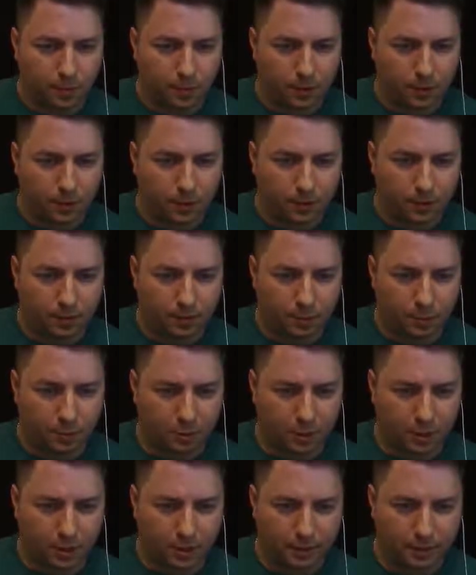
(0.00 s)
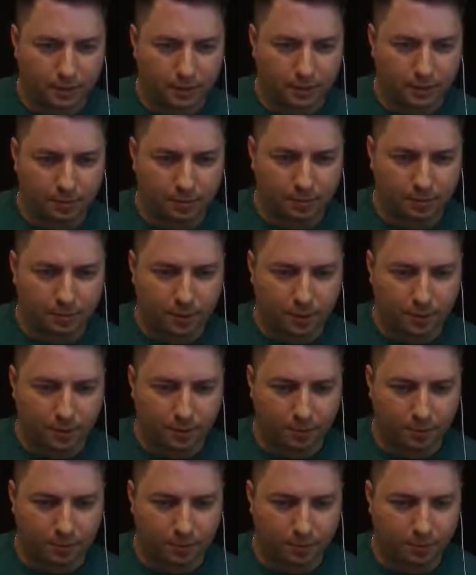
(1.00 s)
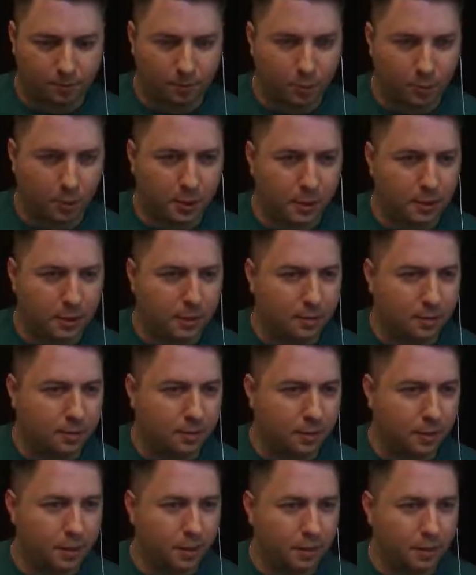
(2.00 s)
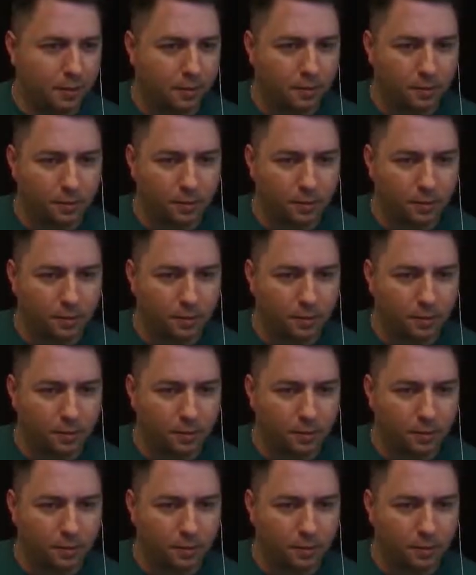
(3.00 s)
Simple chest. Yep. Pretty easy.